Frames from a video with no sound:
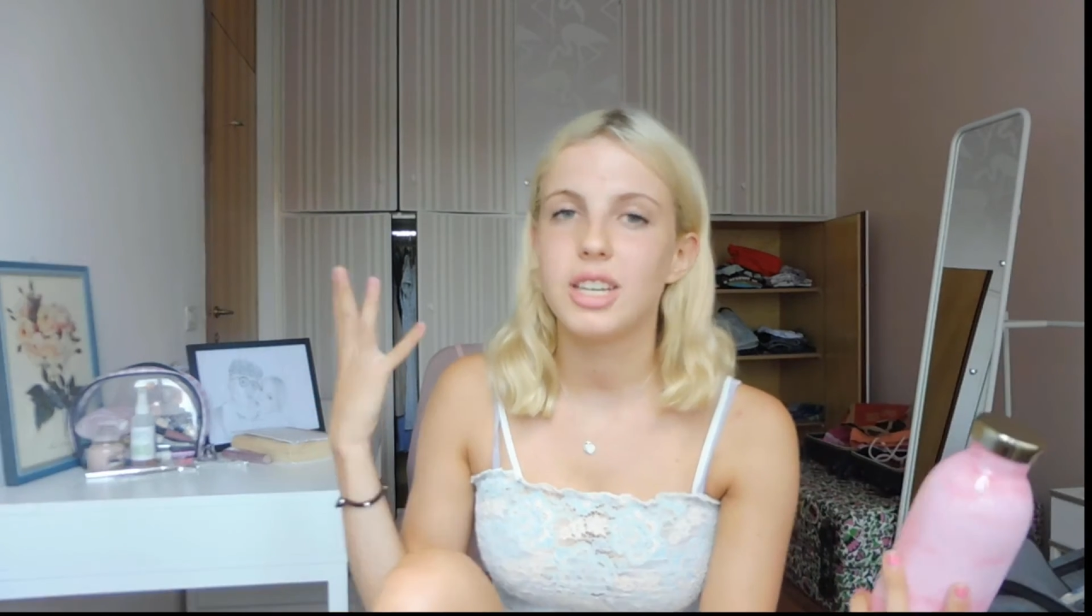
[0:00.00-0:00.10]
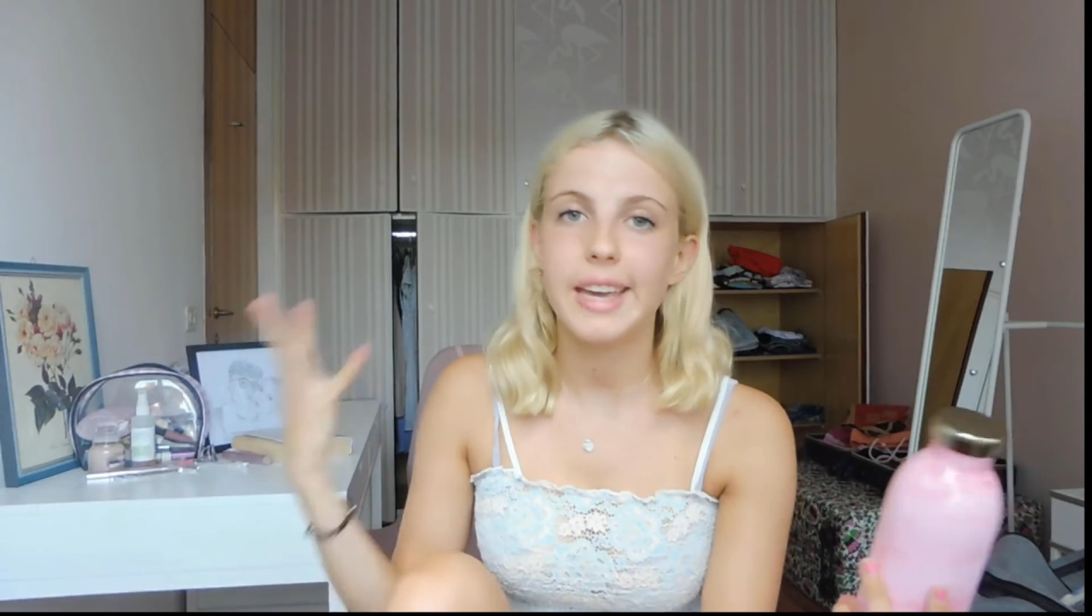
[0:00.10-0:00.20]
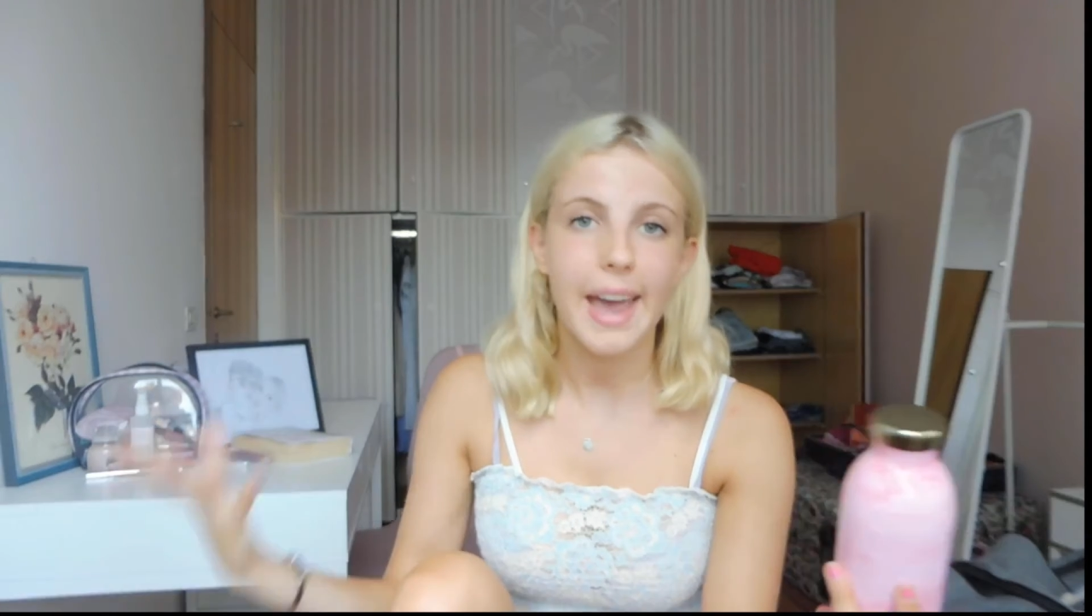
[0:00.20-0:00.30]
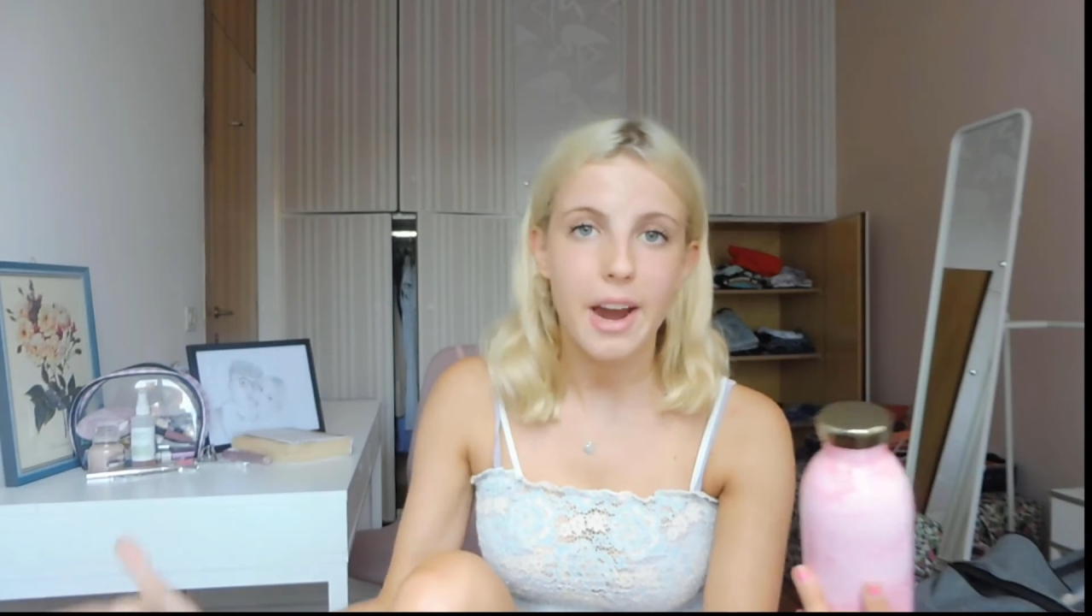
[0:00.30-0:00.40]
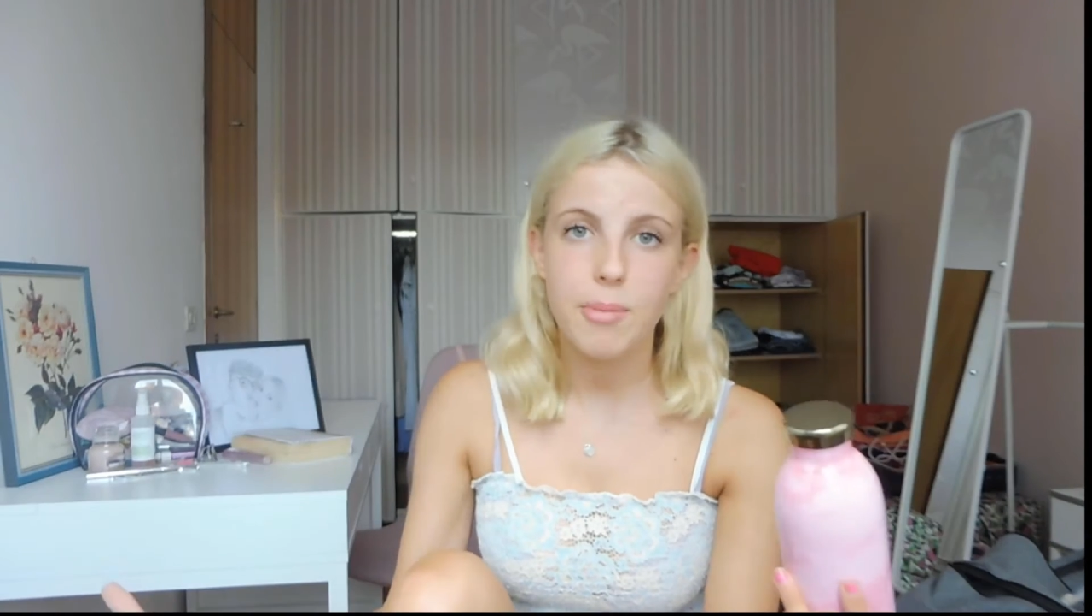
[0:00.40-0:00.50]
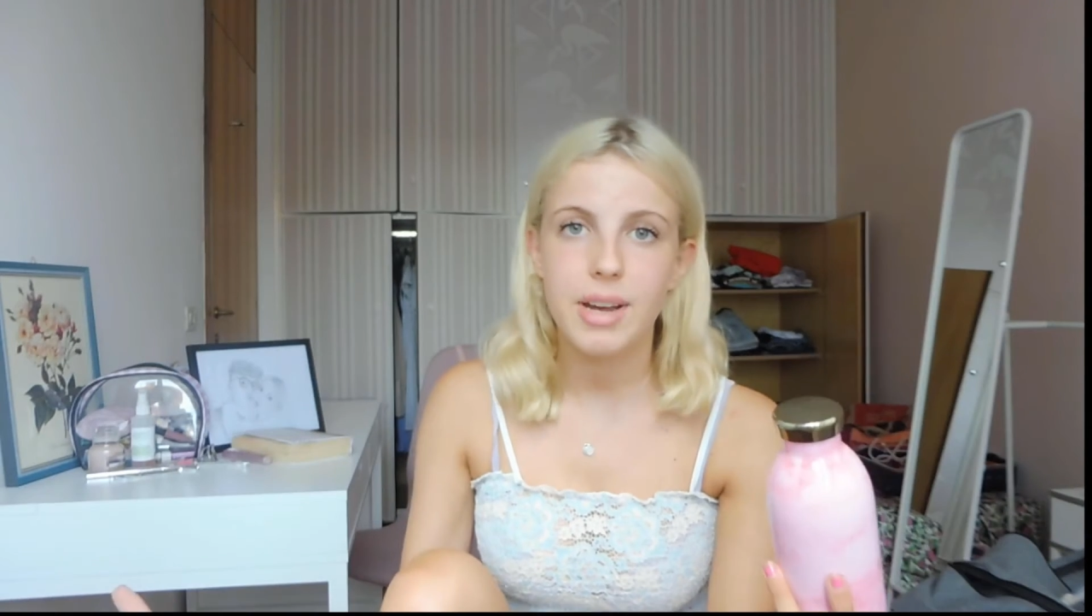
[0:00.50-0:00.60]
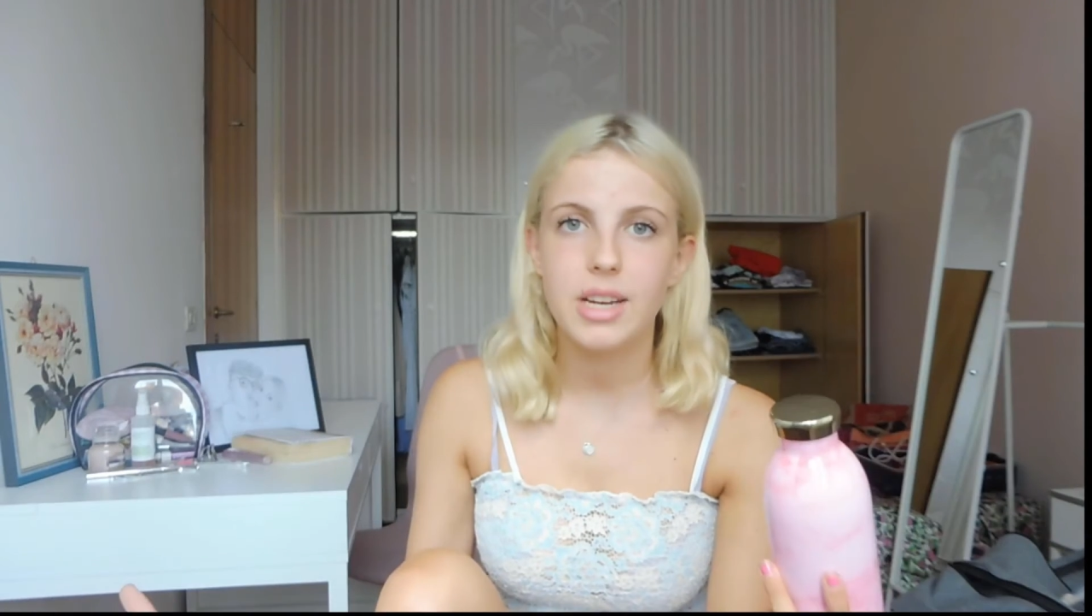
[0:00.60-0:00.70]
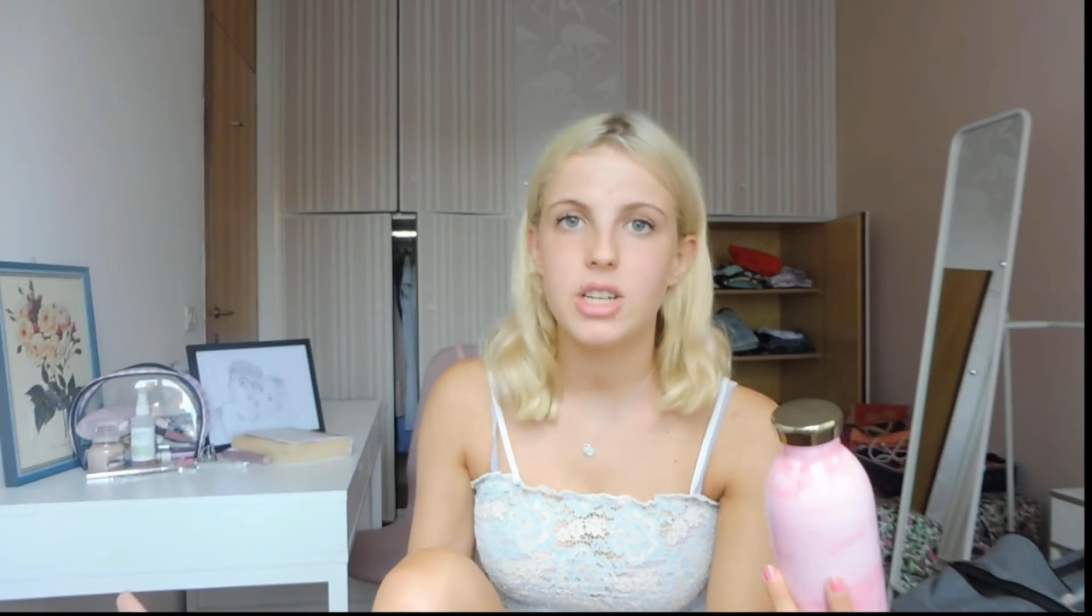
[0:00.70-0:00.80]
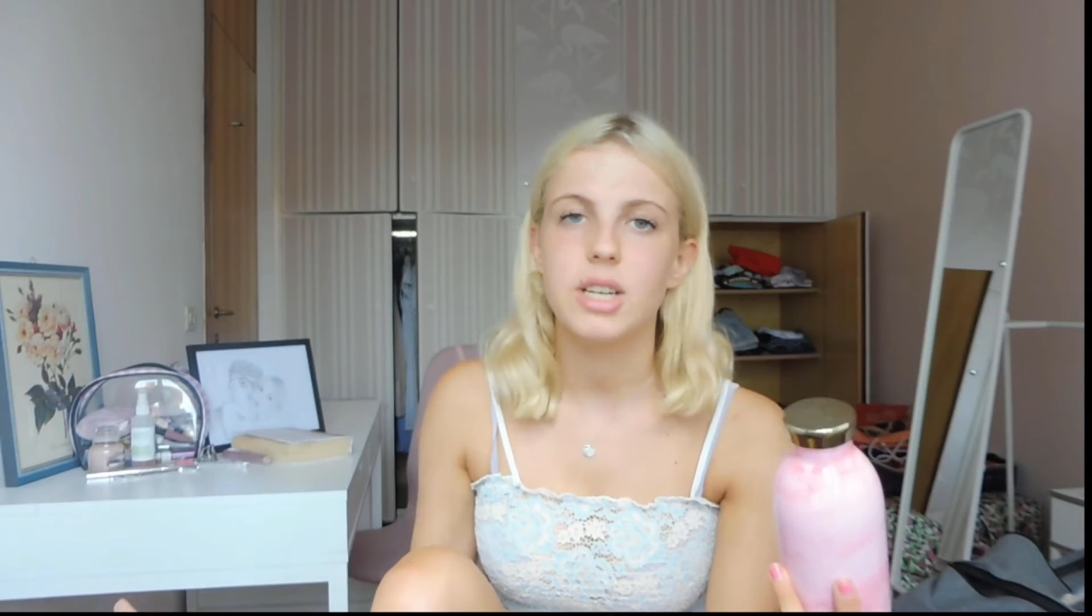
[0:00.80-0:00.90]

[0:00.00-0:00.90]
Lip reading: garbage